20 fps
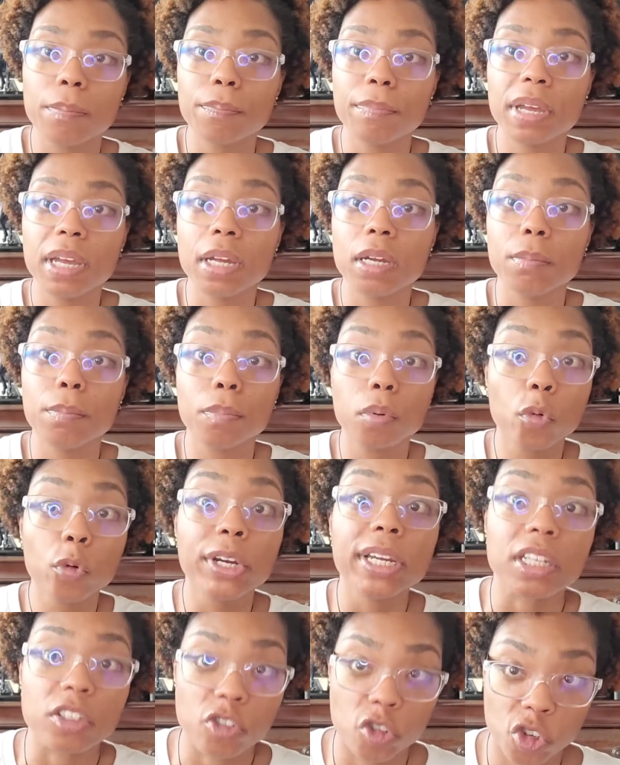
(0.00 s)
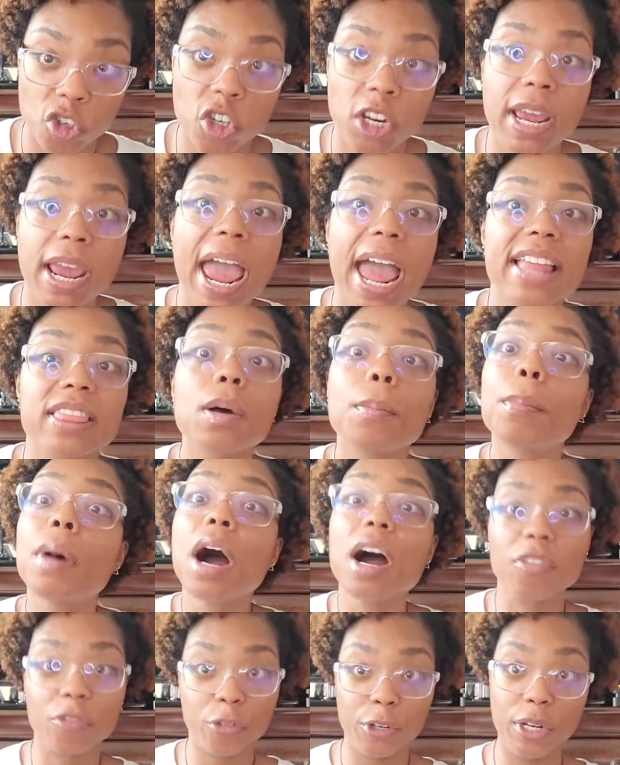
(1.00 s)
big breach at the
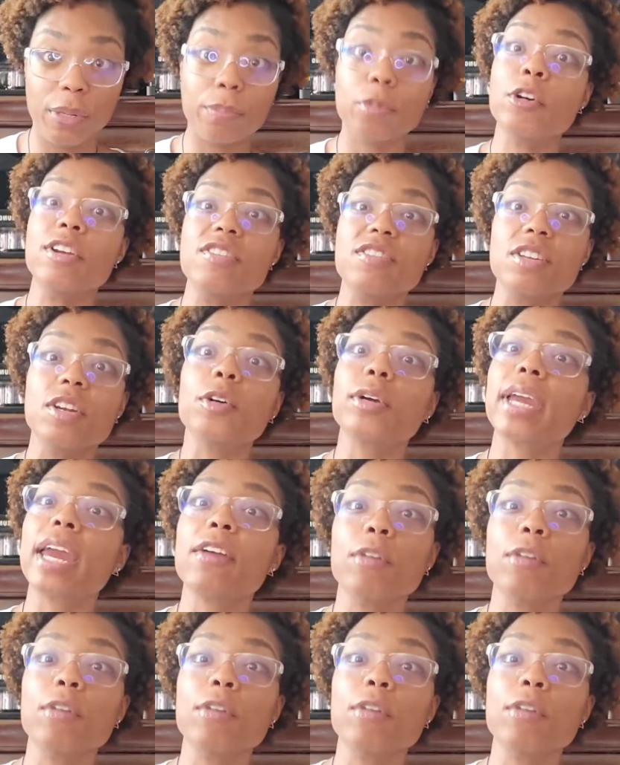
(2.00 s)
mafia prison. Okay,